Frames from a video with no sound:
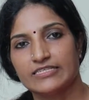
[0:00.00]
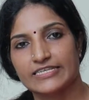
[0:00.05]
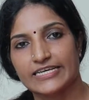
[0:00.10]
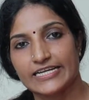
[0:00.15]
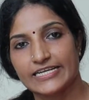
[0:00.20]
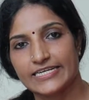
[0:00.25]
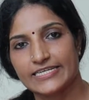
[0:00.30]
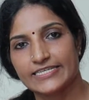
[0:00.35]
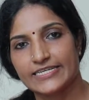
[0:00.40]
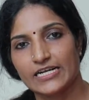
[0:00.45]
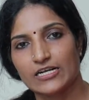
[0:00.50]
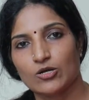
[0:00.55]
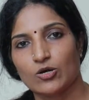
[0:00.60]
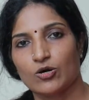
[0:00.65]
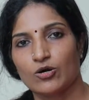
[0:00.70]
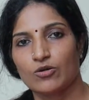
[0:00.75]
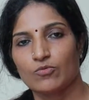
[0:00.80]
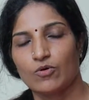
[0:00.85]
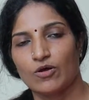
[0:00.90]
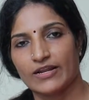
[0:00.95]

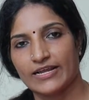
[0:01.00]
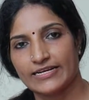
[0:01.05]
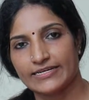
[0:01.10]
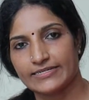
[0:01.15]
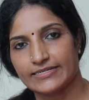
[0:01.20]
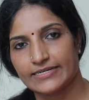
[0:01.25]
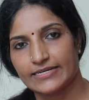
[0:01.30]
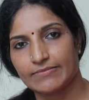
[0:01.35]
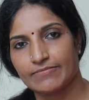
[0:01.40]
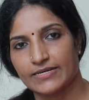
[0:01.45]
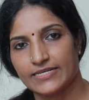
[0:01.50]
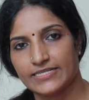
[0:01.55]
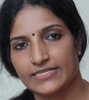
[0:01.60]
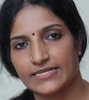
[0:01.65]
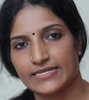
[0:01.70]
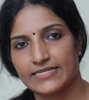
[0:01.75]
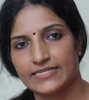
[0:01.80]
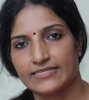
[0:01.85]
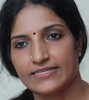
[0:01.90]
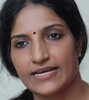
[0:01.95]
skeletal or voluntary
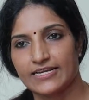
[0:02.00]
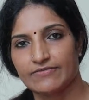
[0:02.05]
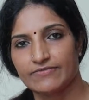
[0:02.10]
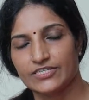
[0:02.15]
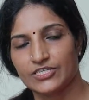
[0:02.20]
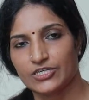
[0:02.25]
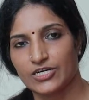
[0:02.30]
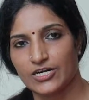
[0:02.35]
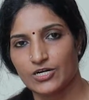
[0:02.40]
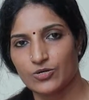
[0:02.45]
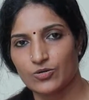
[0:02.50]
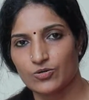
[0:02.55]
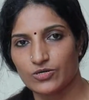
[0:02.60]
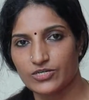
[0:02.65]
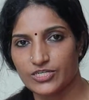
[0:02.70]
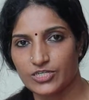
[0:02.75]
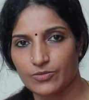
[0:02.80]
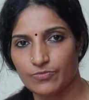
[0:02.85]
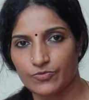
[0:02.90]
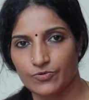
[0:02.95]
muscles that which
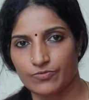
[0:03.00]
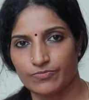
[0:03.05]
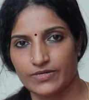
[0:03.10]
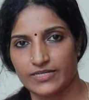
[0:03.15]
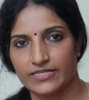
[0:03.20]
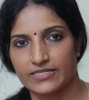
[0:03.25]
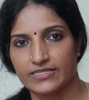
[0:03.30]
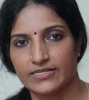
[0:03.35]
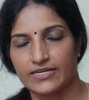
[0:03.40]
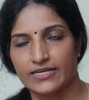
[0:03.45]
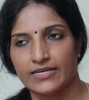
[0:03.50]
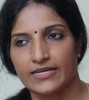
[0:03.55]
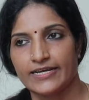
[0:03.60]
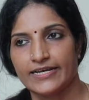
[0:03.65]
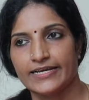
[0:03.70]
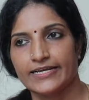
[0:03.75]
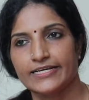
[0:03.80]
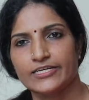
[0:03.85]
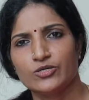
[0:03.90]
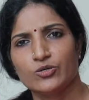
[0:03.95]
controls the movements.
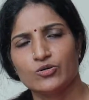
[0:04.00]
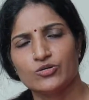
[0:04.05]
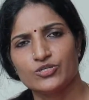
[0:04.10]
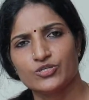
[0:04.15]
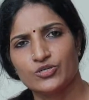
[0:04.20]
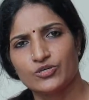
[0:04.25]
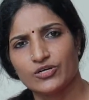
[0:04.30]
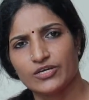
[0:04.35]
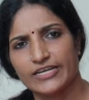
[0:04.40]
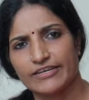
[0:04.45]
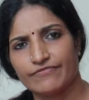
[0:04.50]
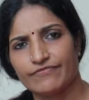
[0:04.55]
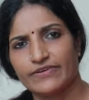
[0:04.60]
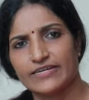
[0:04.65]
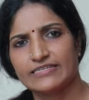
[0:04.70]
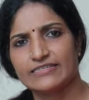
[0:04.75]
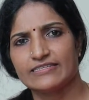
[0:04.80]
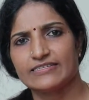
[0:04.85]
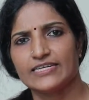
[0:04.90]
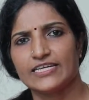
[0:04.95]
It also
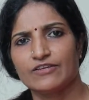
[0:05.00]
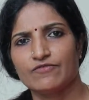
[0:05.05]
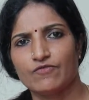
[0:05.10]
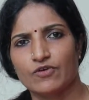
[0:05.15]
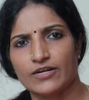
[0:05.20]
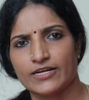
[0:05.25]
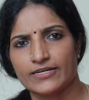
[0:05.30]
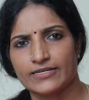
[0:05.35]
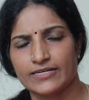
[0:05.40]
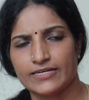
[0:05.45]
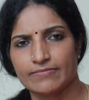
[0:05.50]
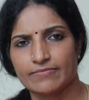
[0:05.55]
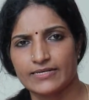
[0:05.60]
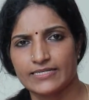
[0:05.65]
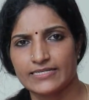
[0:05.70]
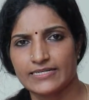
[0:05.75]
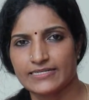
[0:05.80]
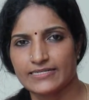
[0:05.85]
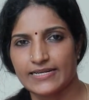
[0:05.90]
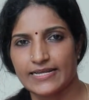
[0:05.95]
affects the involuntary
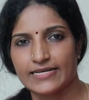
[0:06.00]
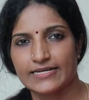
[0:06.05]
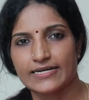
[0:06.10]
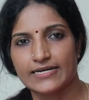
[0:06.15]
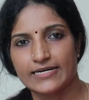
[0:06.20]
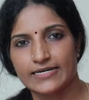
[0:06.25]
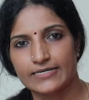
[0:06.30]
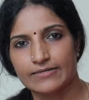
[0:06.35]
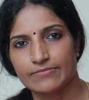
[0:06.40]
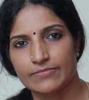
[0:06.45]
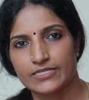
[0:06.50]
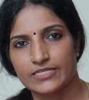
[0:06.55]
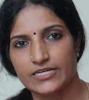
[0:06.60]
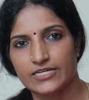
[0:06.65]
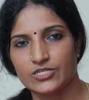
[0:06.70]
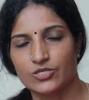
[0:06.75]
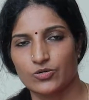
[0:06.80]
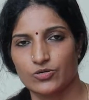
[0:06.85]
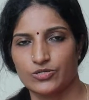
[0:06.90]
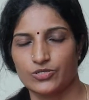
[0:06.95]
muscles like heart
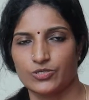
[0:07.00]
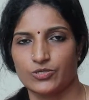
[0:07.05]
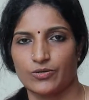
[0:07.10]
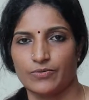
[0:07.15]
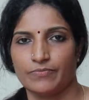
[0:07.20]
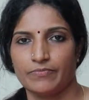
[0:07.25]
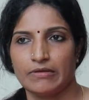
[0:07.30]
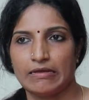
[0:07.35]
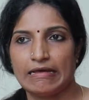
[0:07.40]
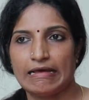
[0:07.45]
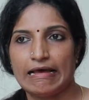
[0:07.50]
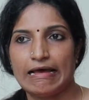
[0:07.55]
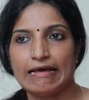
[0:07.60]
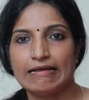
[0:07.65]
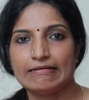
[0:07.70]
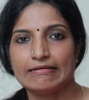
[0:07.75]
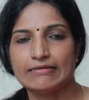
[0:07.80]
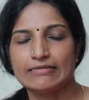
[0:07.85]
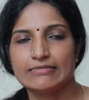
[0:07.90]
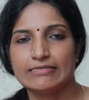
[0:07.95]
muscles also.
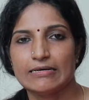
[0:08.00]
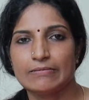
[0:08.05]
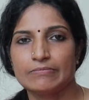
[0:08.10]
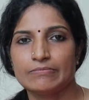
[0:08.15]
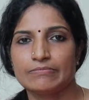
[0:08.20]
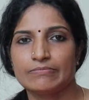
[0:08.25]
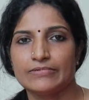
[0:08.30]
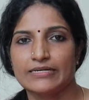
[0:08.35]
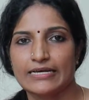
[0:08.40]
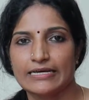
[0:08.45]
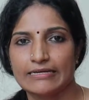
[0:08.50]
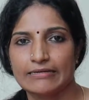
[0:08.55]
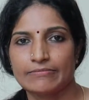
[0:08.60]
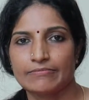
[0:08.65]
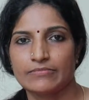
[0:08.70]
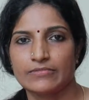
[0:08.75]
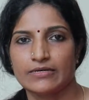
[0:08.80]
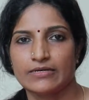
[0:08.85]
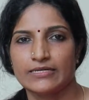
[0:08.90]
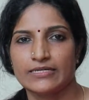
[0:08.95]
And
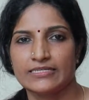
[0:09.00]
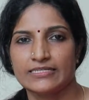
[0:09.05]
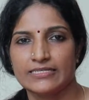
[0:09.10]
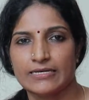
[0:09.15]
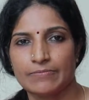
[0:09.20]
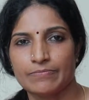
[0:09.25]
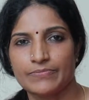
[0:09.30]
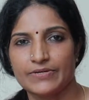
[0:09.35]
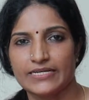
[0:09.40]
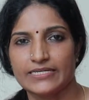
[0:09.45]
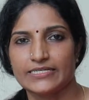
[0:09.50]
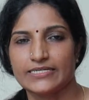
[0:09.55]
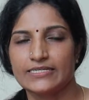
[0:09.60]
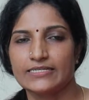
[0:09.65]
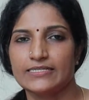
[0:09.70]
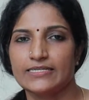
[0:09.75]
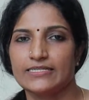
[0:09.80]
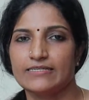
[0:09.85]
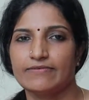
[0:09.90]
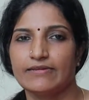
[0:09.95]
sometime in some
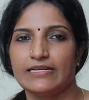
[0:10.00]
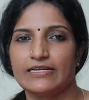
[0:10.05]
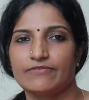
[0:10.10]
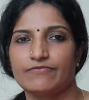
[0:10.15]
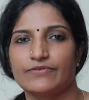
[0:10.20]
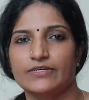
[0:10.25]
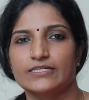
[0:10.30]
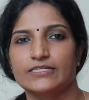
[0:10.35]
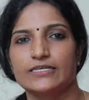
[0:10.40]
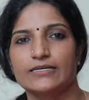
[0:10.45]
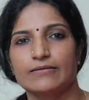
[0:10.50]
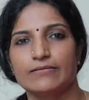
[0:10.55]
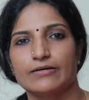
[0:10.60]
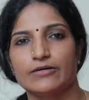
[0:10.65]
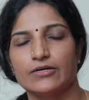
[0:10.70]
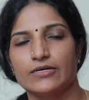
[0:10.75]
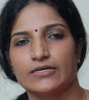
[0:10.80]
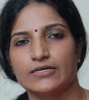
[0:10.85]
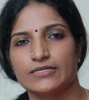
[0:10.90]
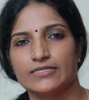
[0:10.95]
patients it will affect
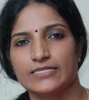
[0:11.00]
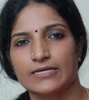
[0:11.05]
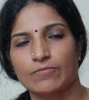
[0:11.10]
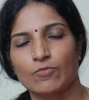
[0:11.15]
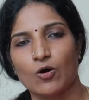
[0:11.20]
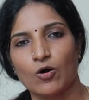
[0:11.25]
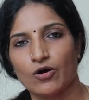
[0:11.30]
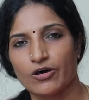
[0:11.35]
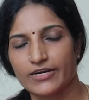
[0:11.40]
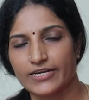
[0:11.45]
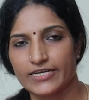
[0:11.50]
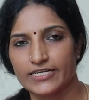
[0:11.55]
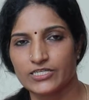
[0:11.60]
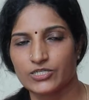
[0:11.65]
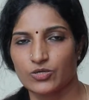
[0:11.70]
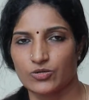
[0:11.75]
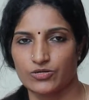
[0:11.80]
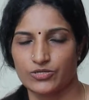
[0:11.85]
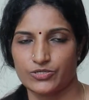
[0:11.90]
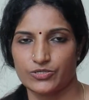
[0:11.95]
the some
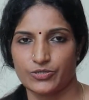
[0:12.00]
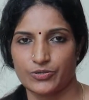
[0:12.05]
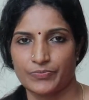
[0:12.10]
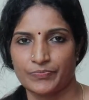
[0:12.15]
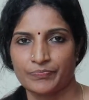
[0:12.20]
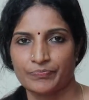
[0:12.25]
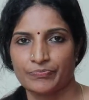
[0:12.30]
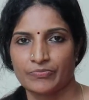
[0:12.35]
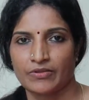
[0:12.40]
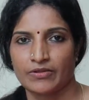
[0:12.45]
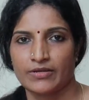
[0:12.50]
organs also.